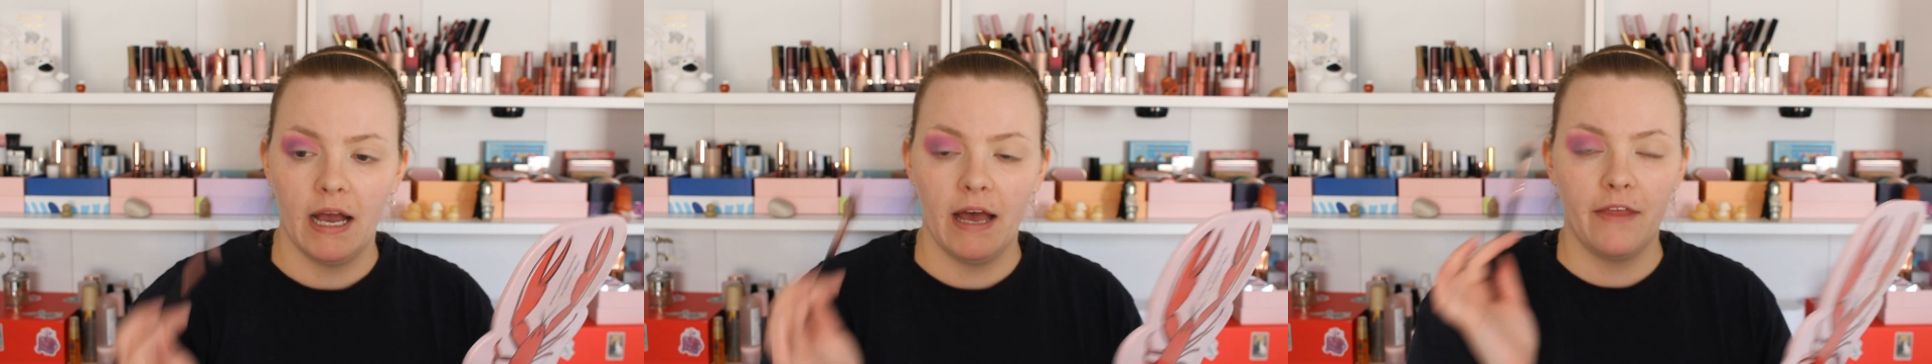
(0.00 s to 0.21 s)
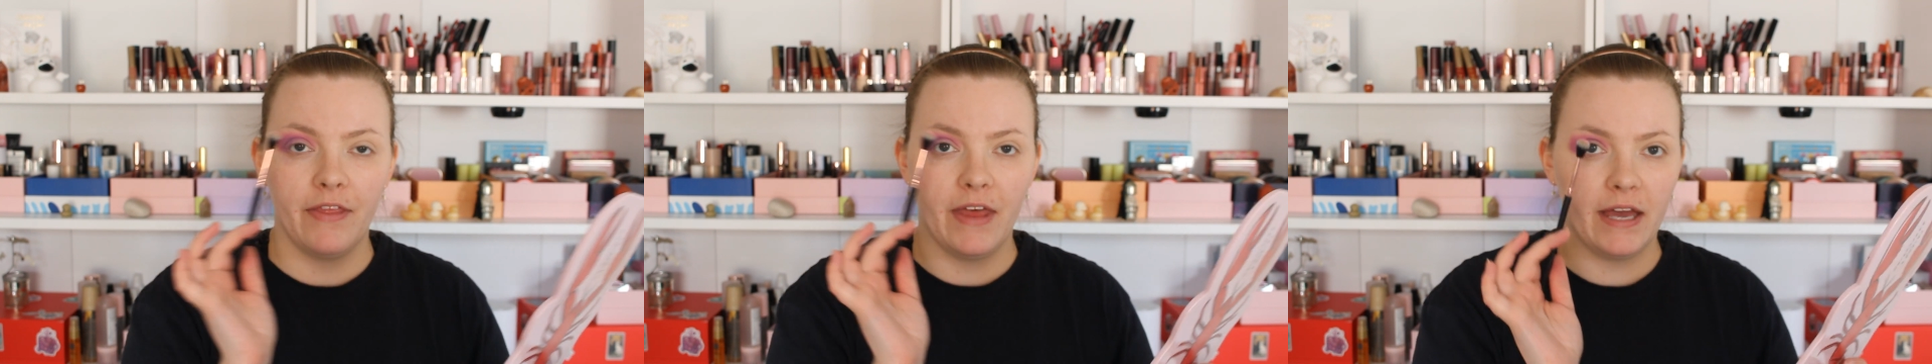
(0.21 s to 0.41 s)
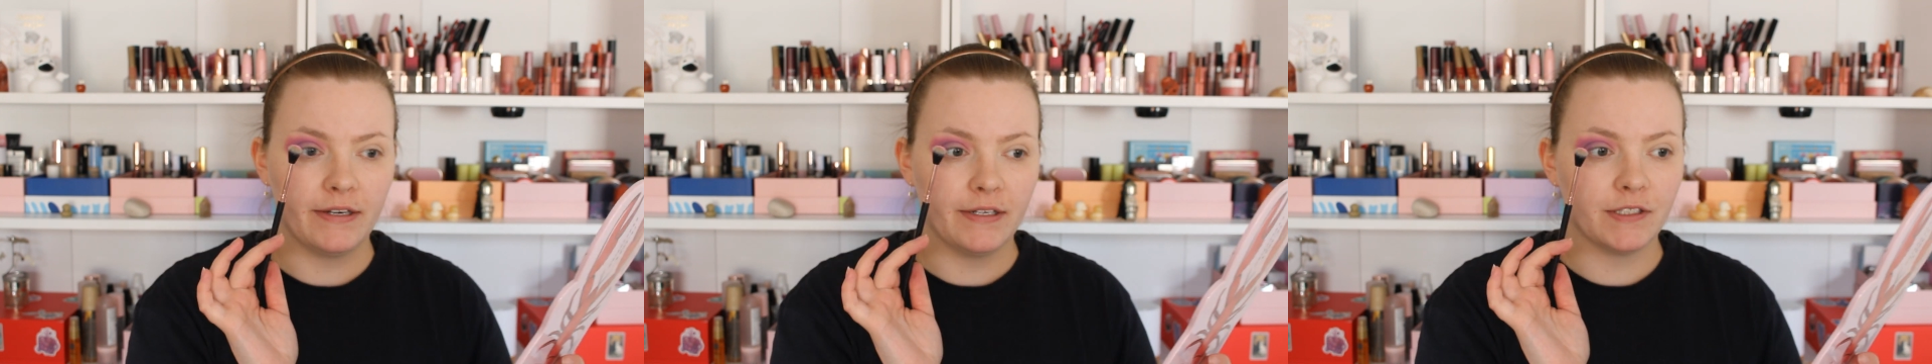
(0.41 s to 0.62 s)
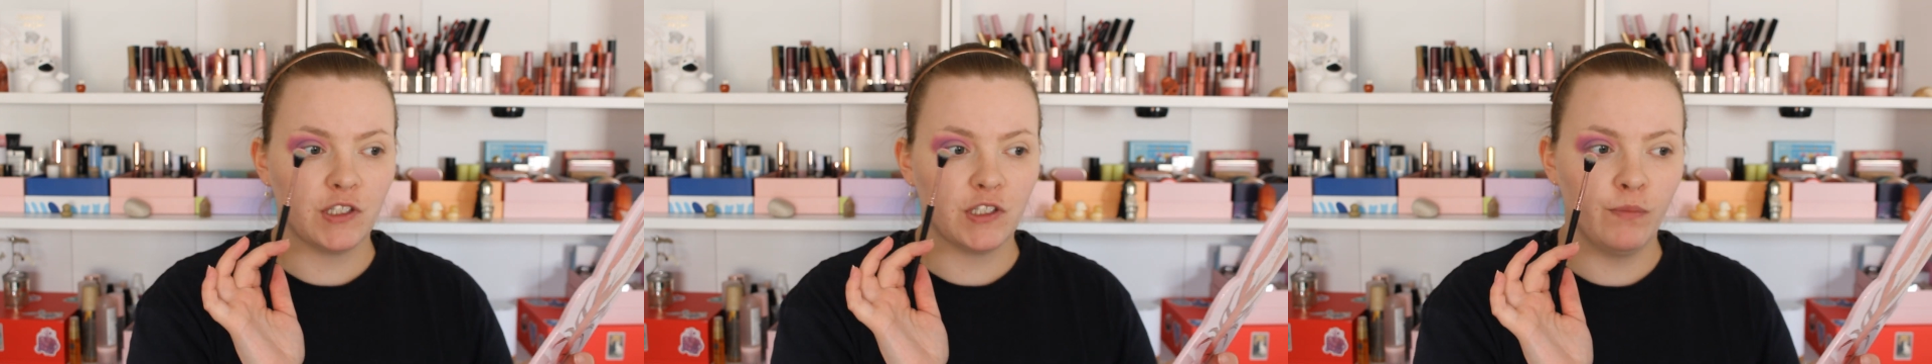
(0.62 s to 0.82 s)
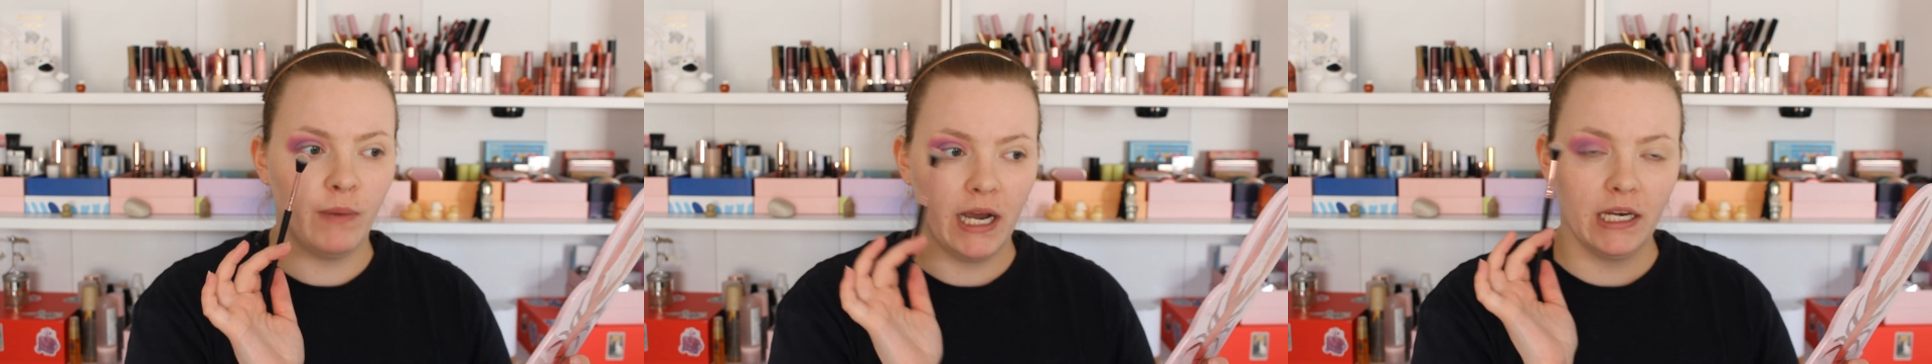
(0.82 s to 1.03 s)
And then
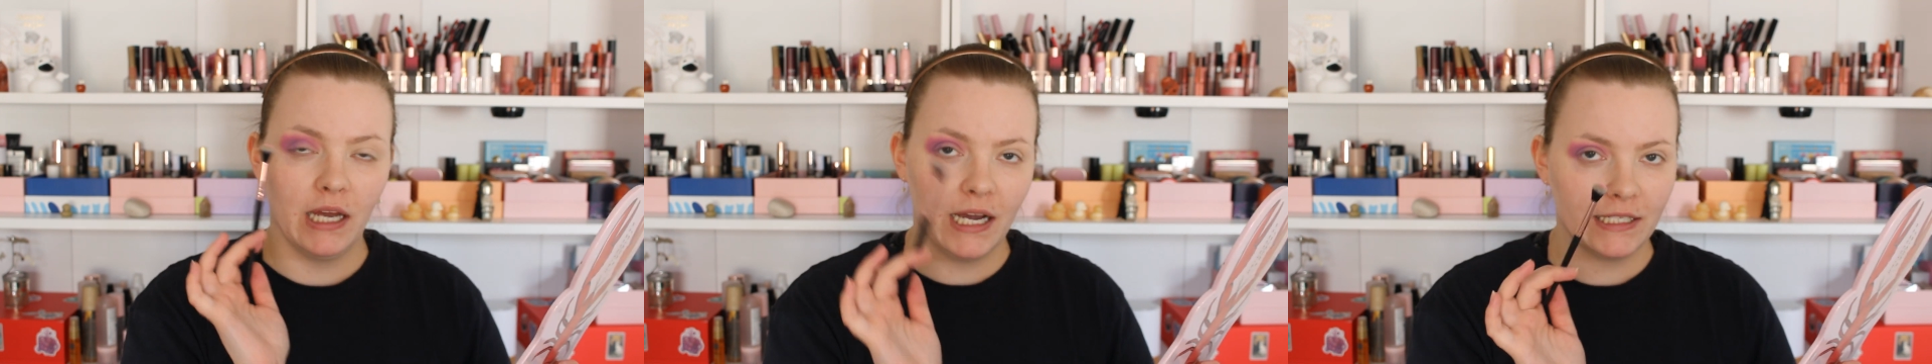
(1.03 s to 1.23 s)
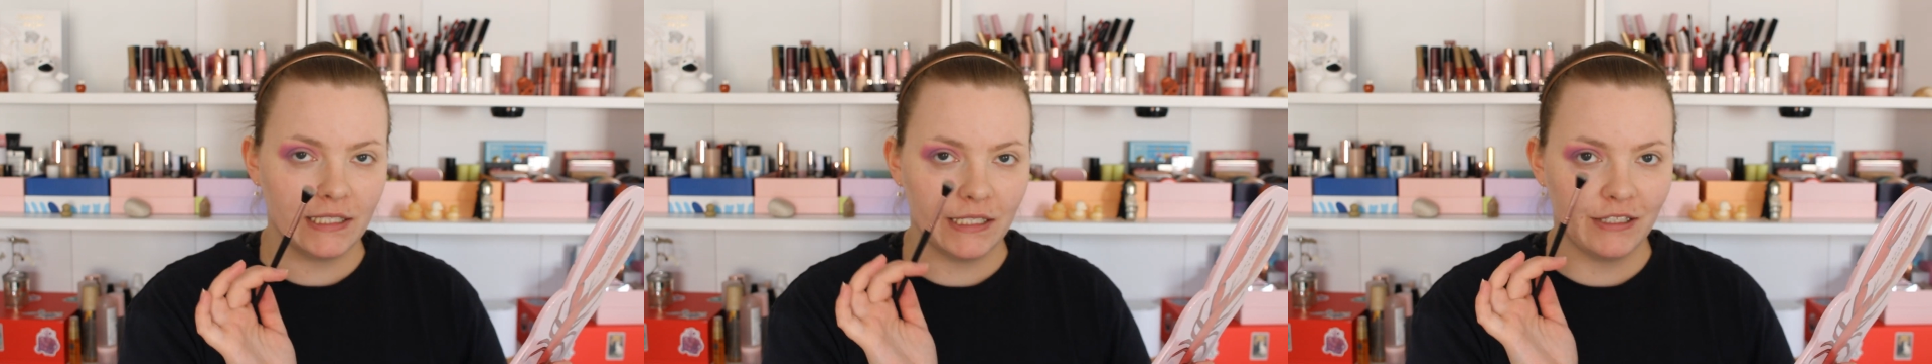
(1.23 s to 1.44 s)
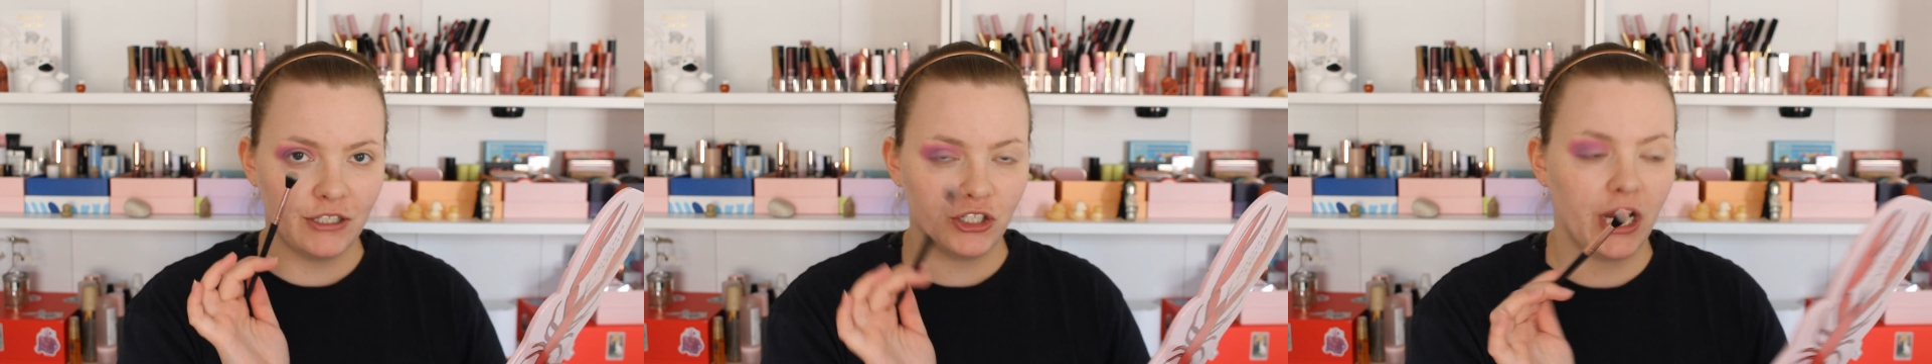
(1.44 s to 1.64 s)
to my lightest